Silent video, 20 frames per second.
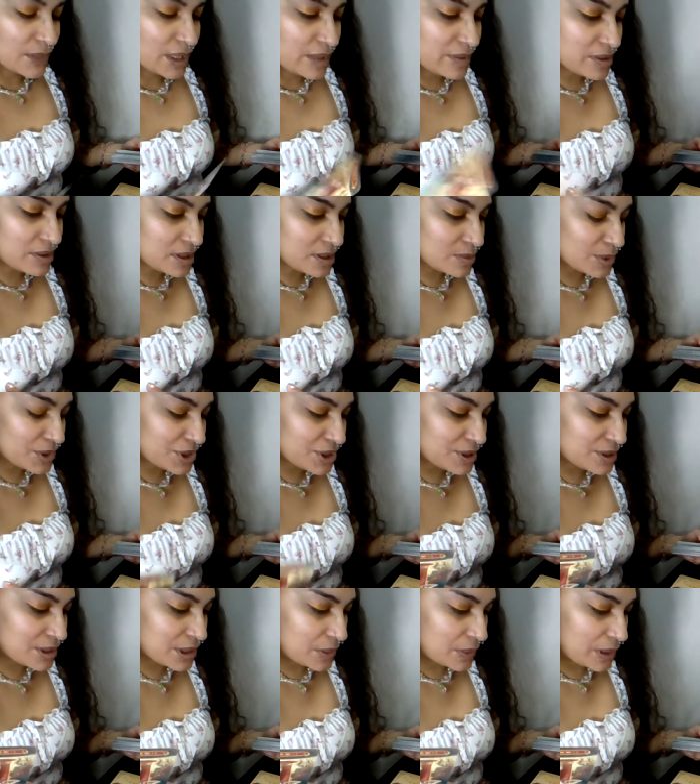This is what
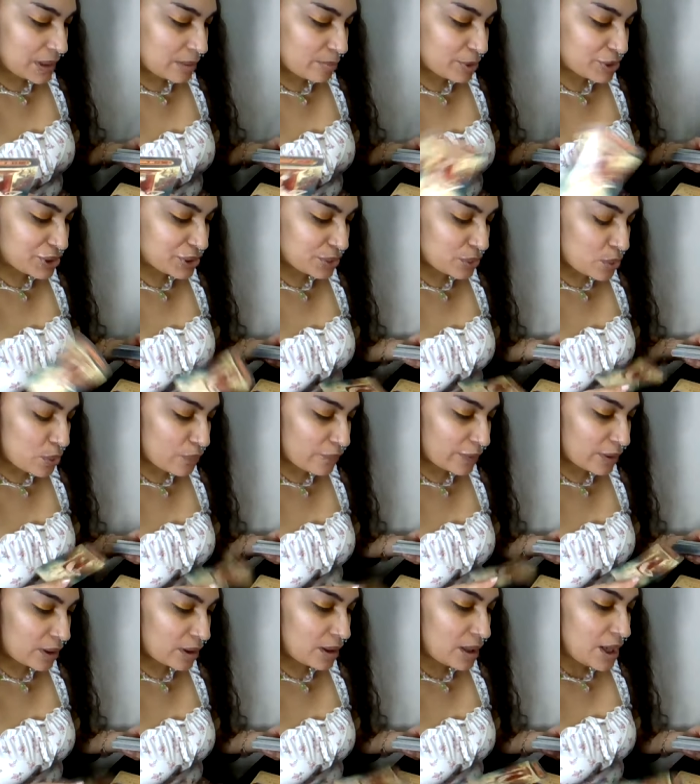she's doing, but you're
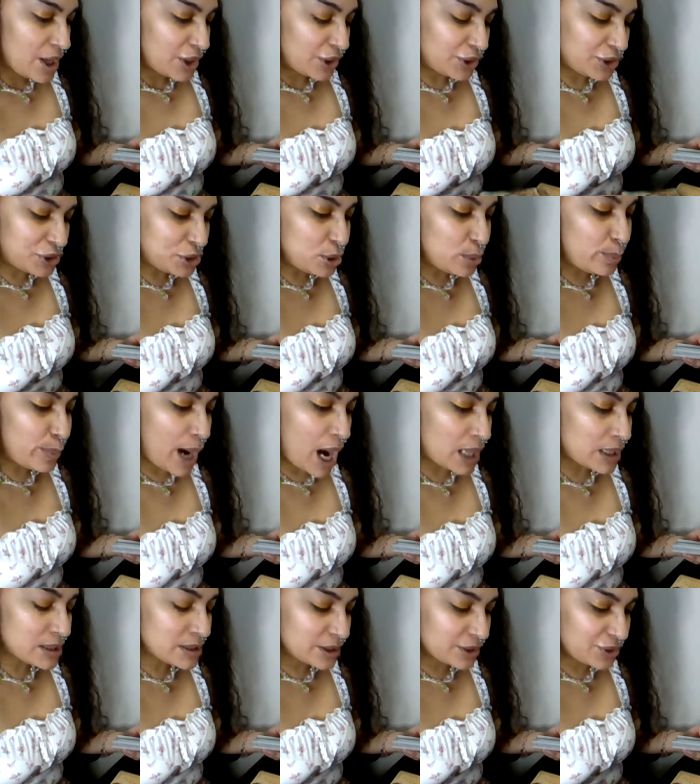over, you're too
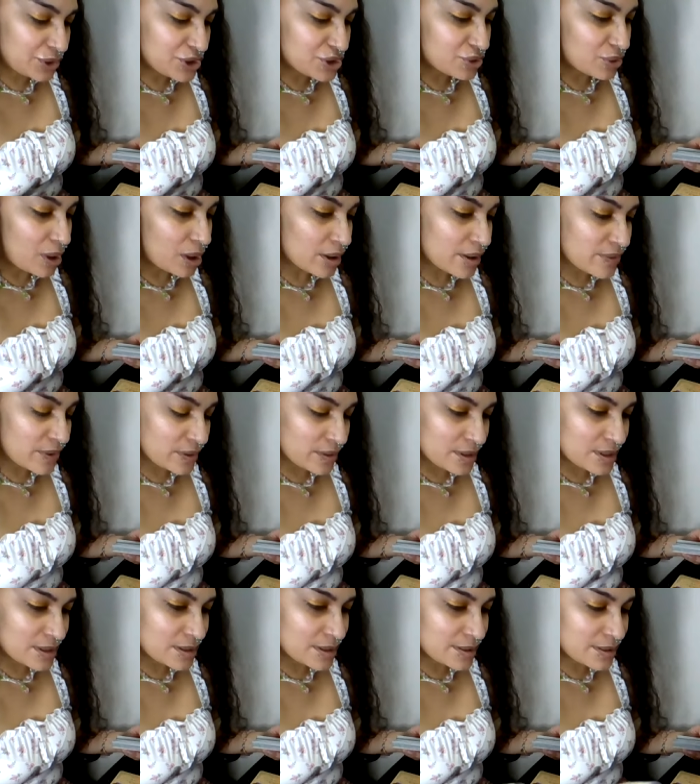balanced and you're stronger than
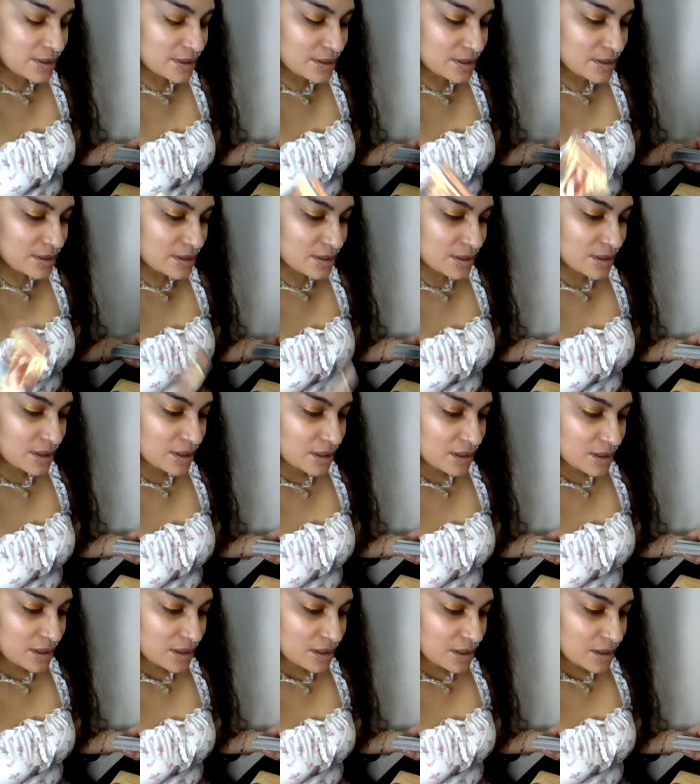this. This is
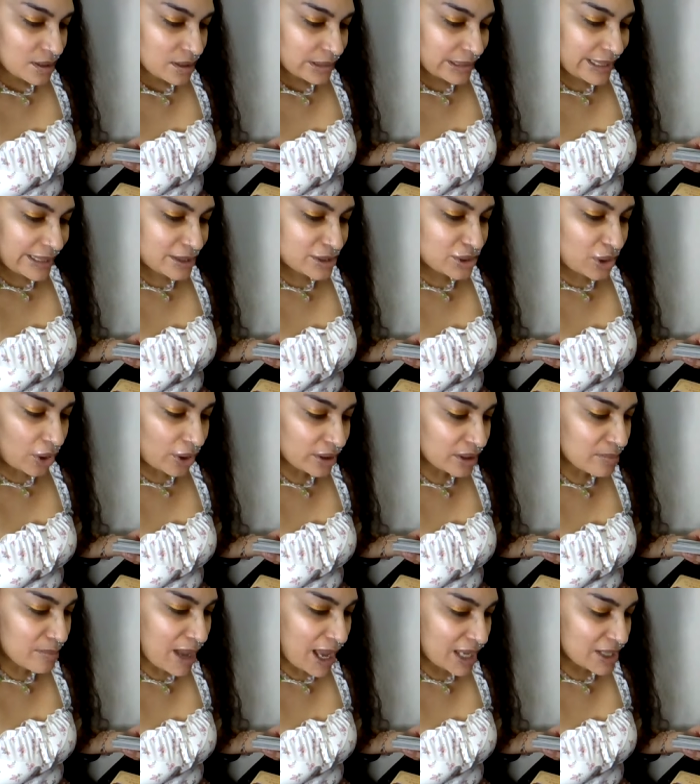like
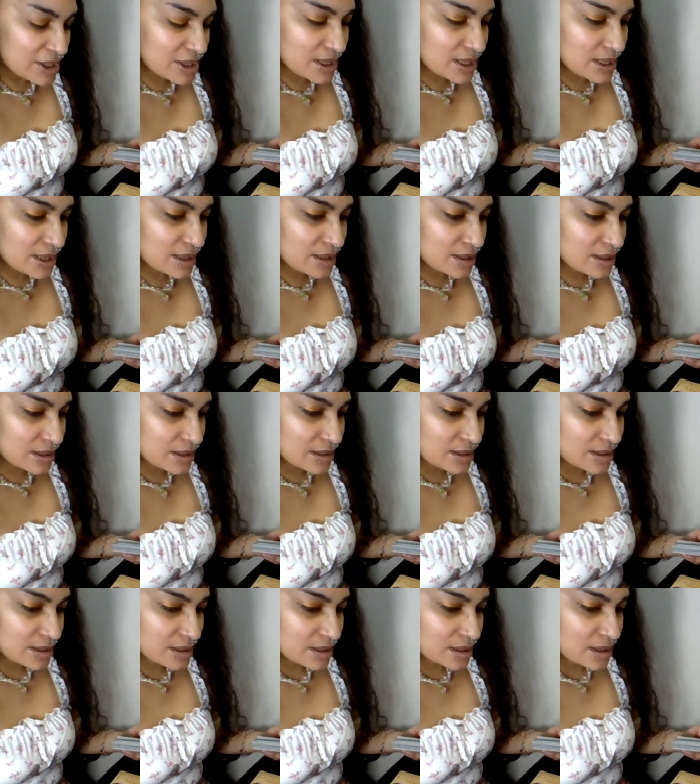dark magic.
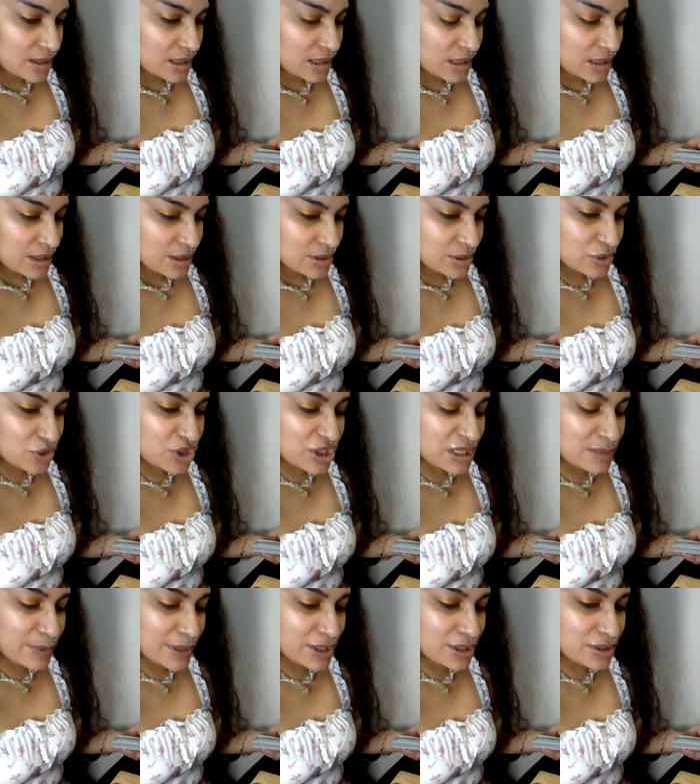So
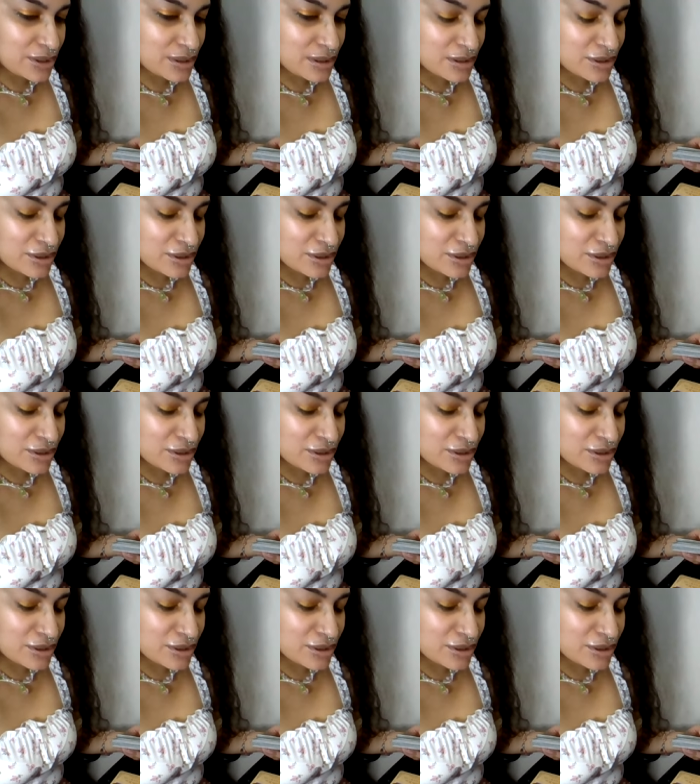she's been,